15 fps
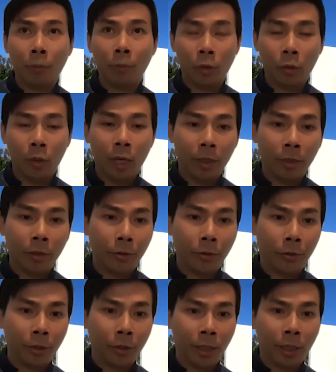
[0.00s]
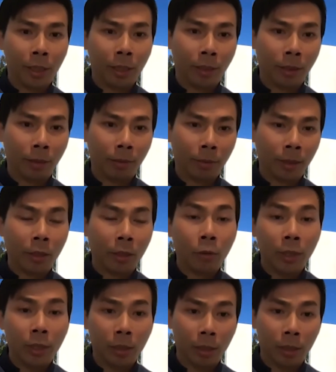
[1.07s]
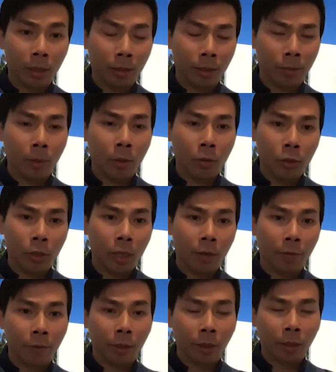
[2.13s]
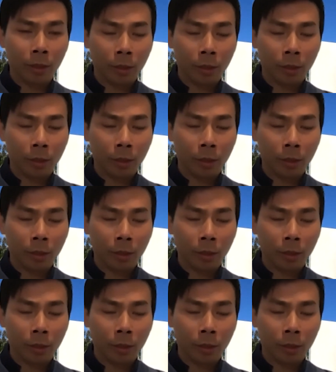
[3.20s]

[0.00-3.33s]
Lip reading: we try to increase the exposure of the